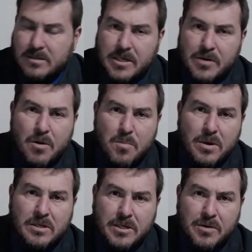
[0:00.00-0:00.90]

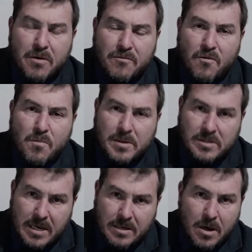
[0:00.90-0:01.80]

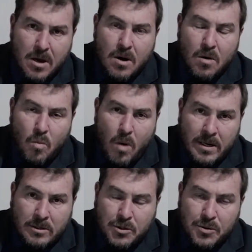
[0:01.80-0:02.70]
0.04%, 1 in
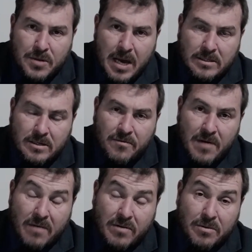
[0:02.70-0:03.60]

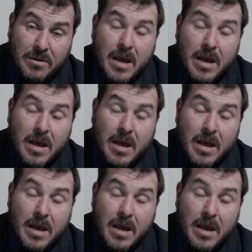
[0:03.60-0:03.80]
2,500.